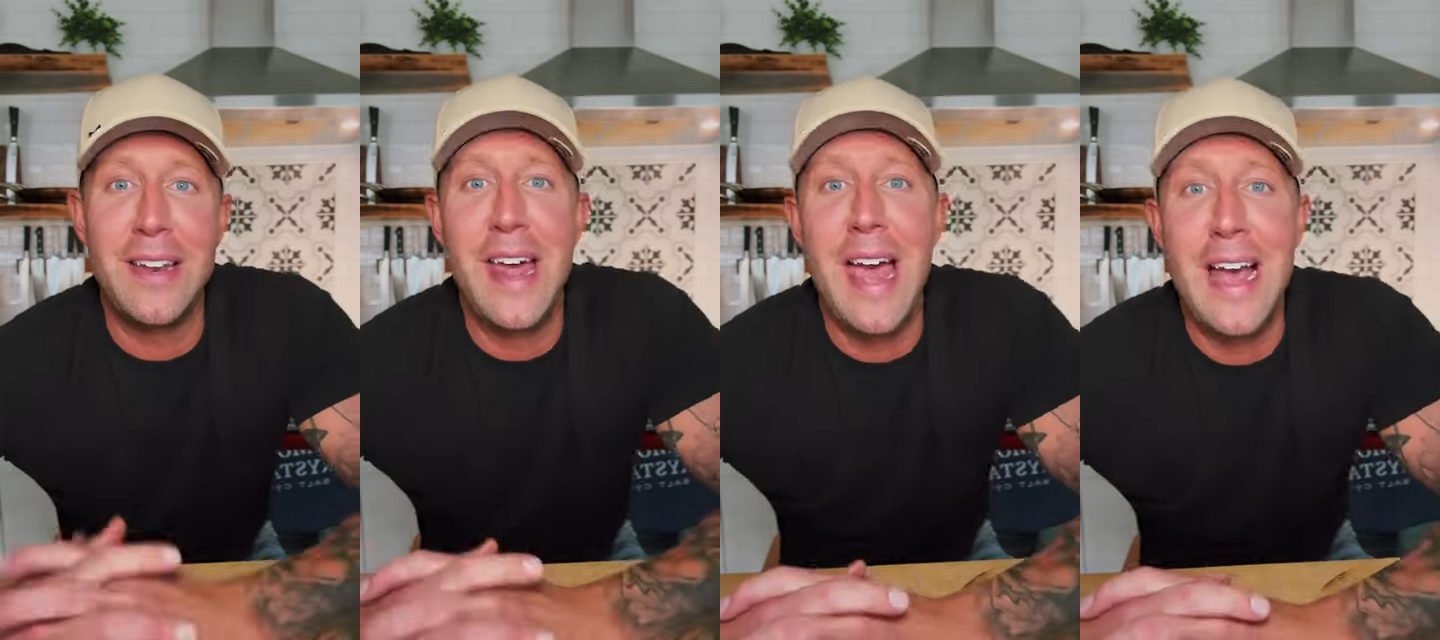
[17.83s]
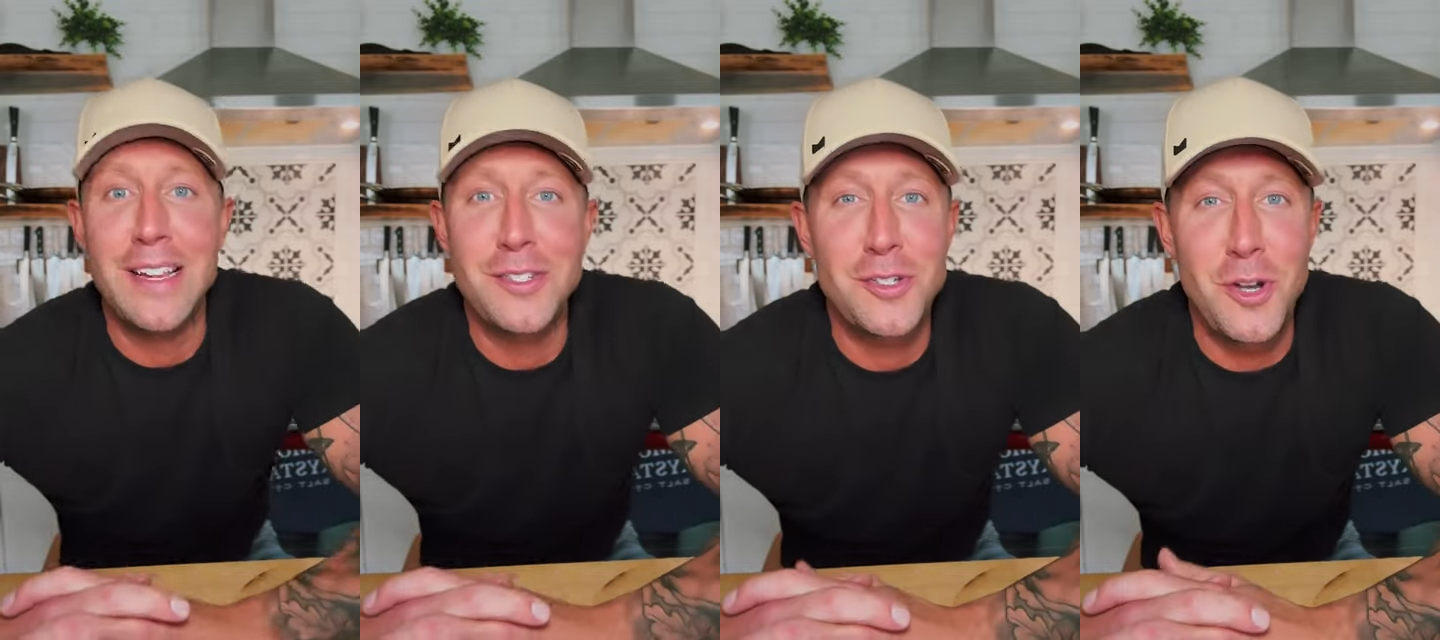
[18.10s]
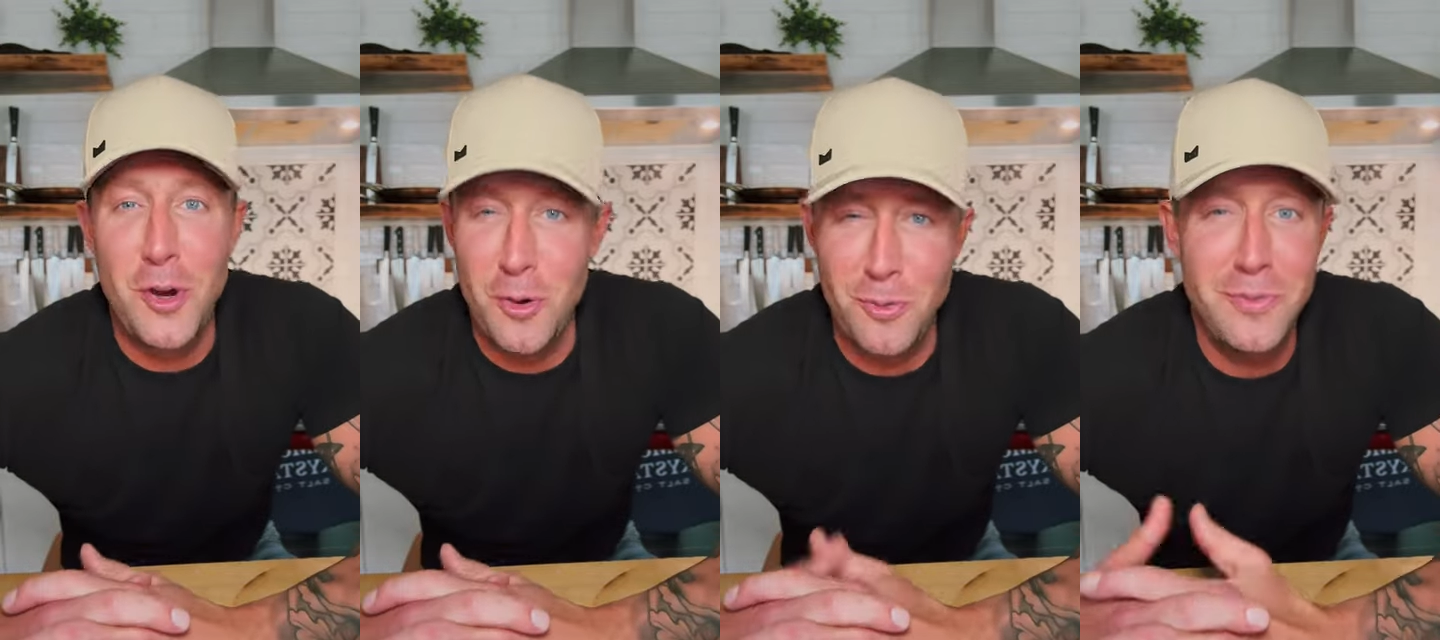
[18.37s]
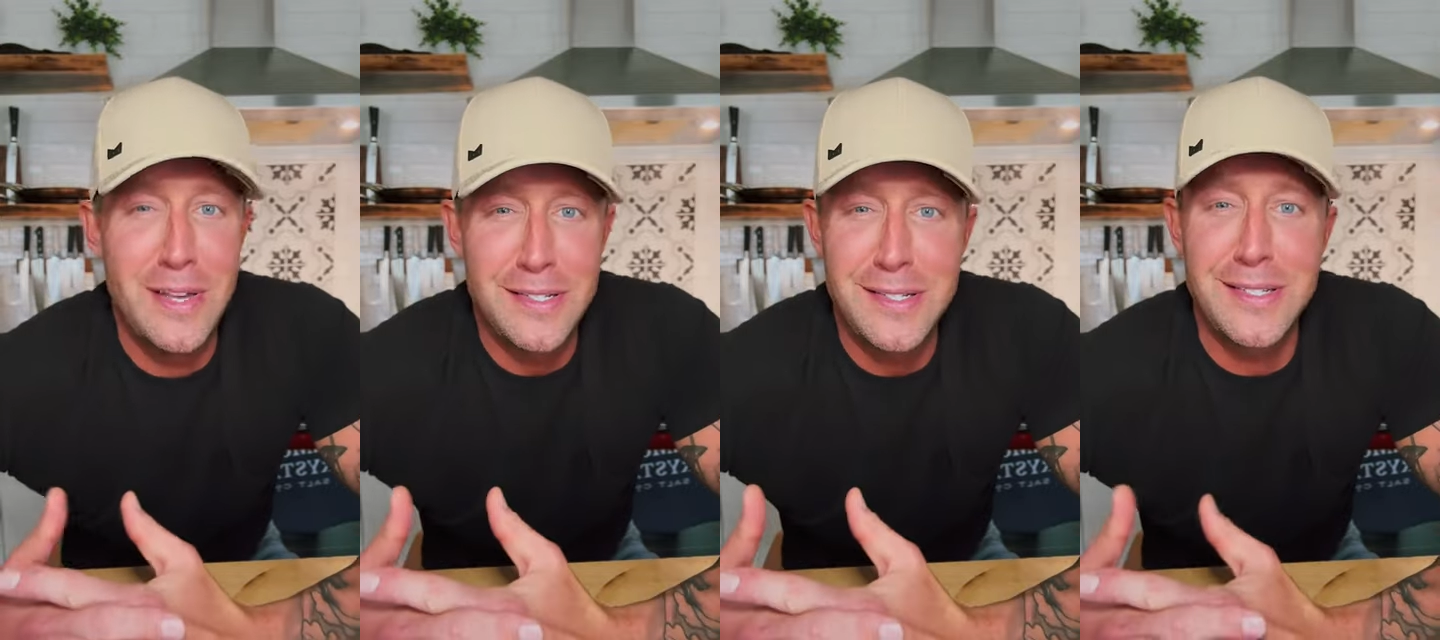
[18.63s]
hat.
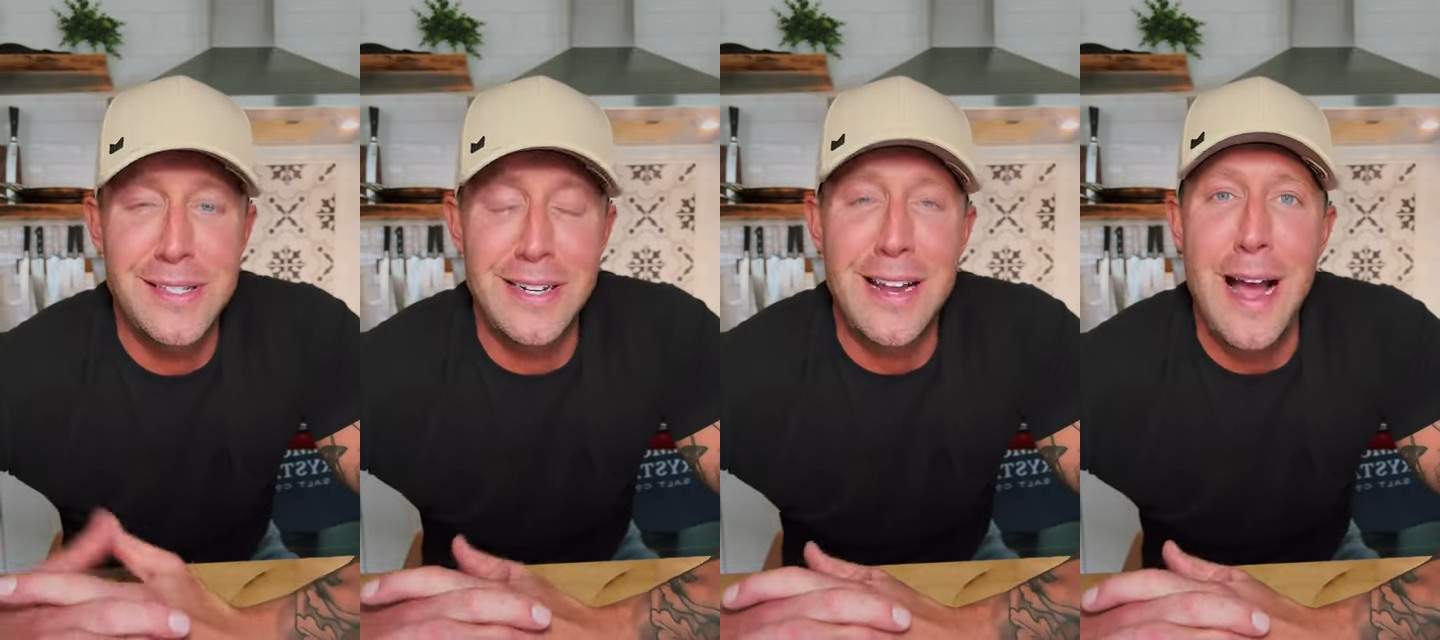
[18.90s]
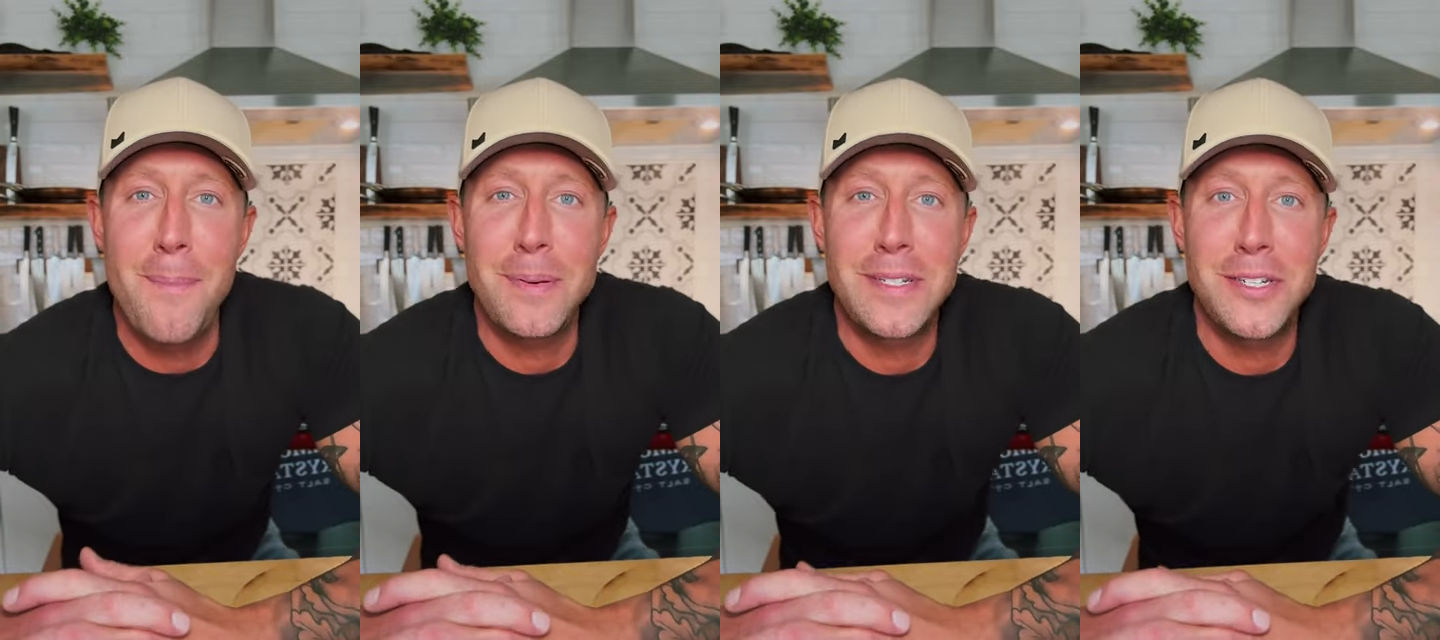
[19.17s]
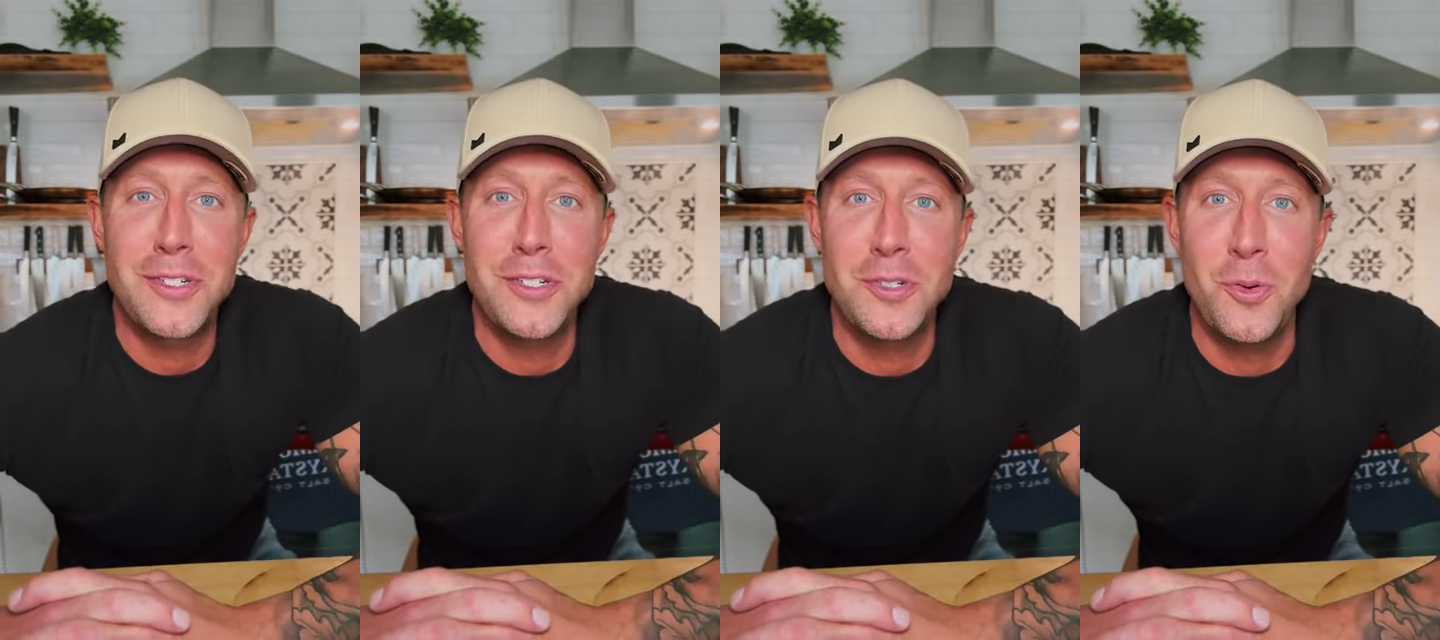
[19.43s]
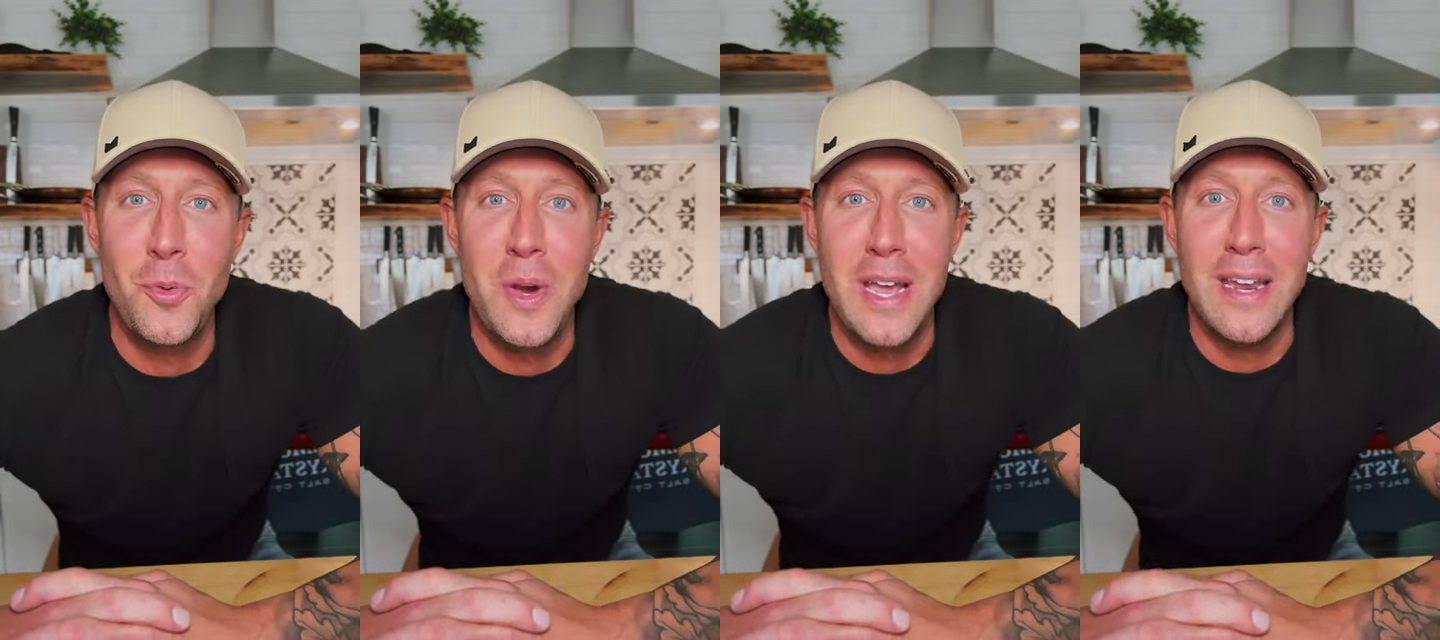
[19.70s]
So this is the competition
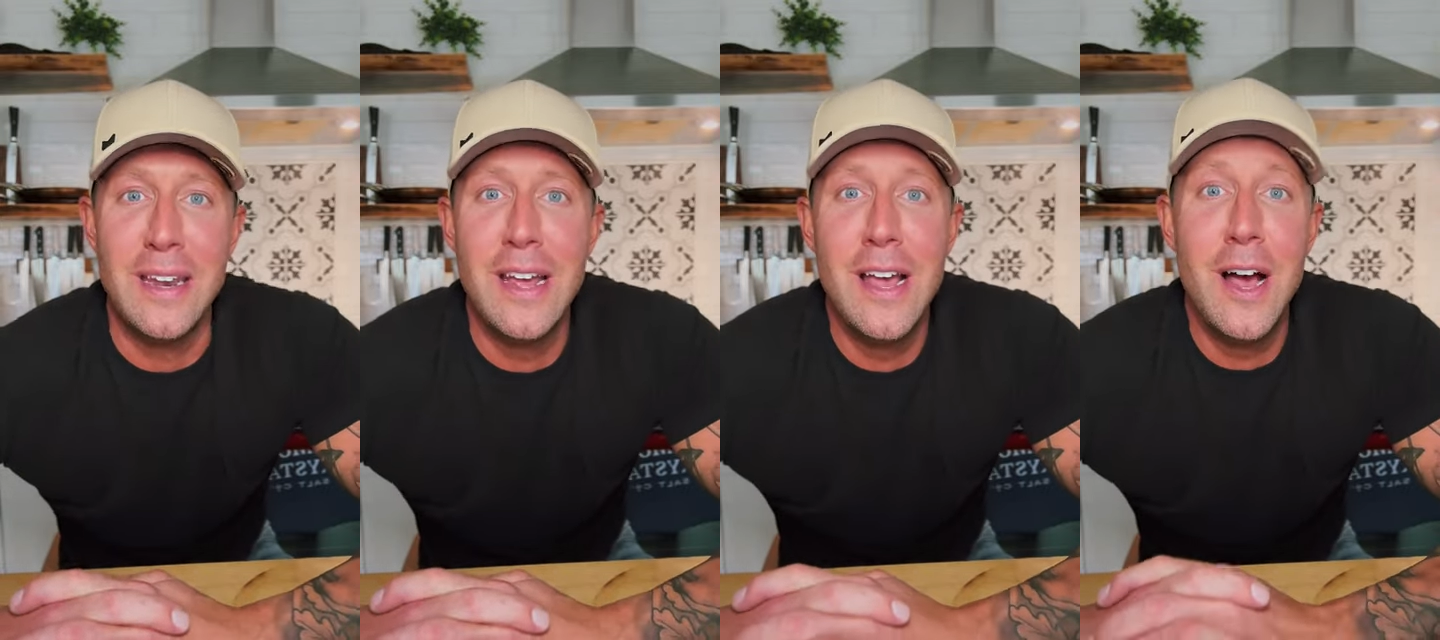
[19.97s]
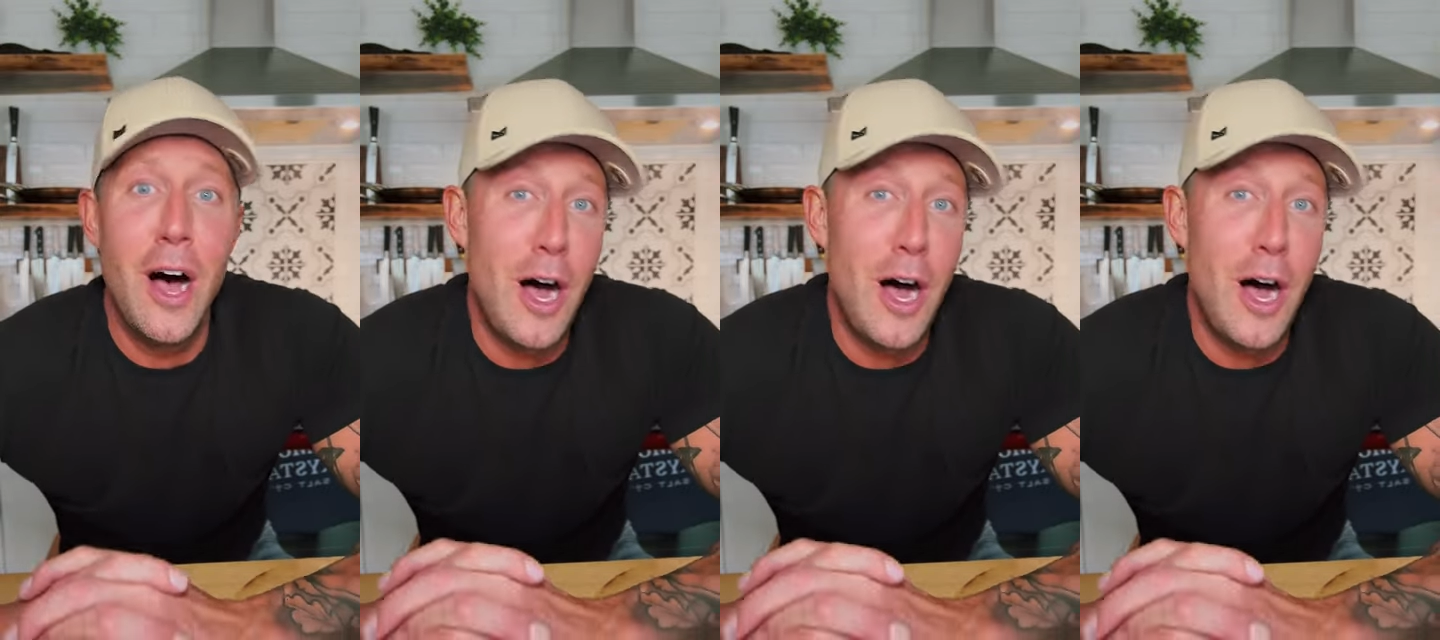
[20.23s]
to win.